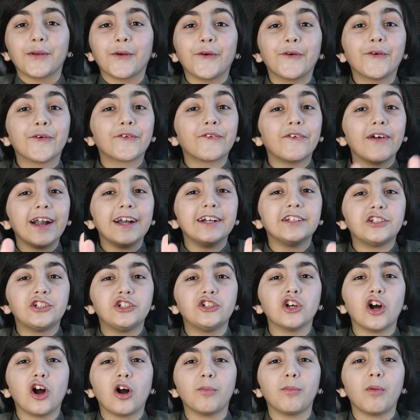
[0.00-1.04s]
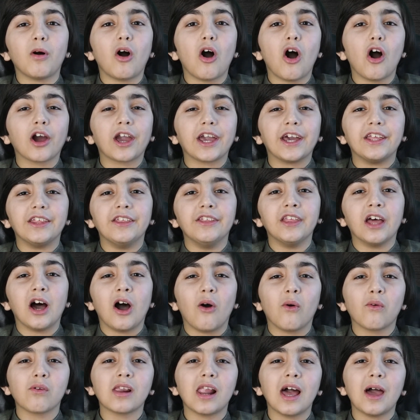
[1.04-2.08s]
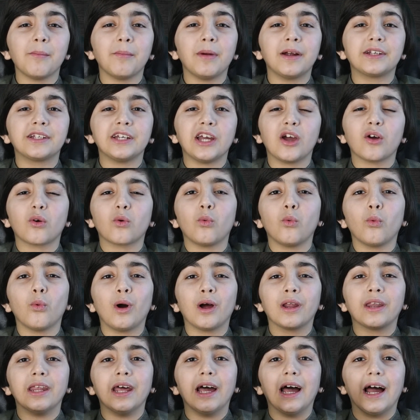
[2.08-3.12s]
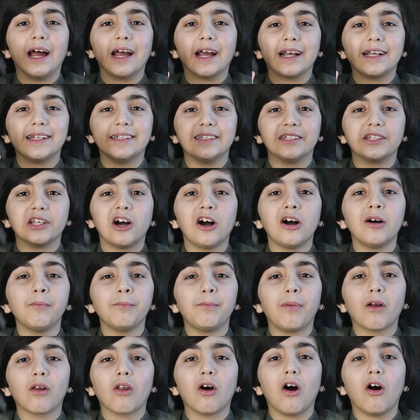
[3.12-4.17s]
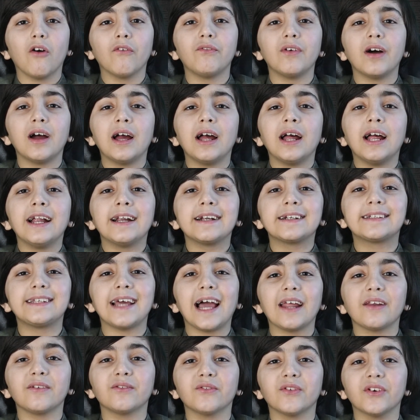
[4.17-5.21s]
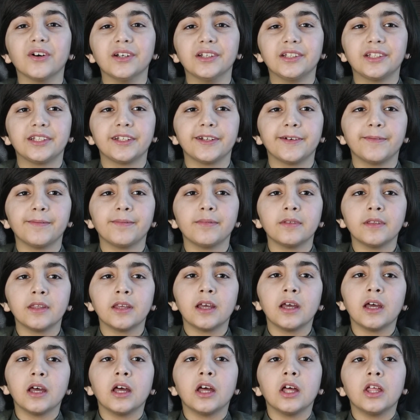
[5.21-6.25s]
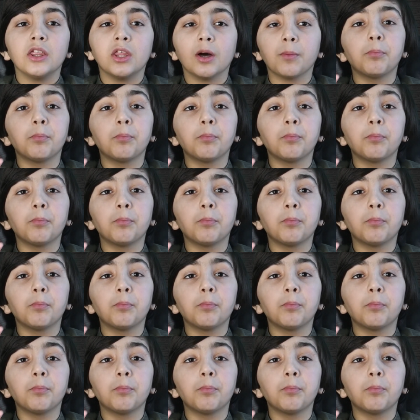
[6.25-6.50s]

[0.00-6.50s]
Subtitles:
Great job. Okay, now let me take one example of tenuous. The